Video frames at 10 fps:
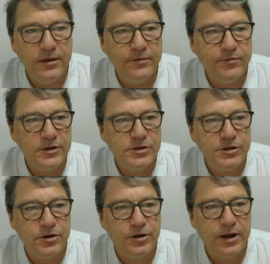If I
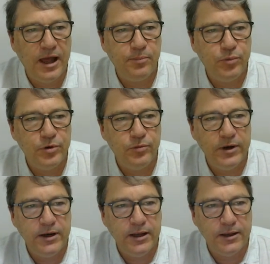turn on upward
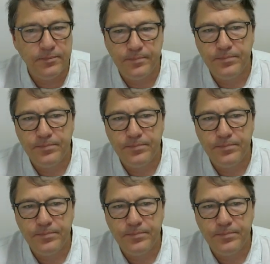reading,